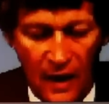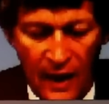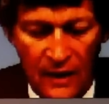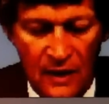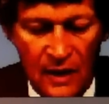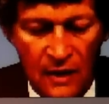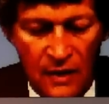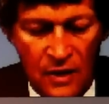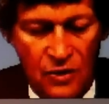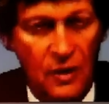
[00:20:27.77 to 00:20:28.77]
and
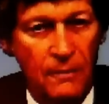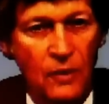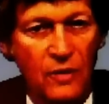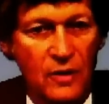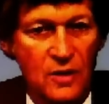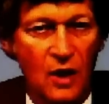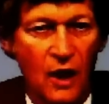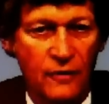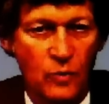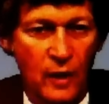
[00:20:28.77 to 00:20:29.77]
didn't distribute their
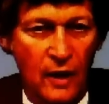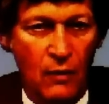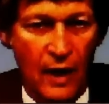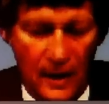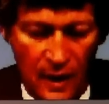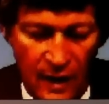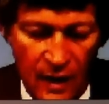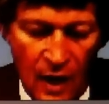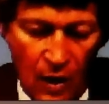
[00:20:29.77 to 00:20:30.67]
software widely,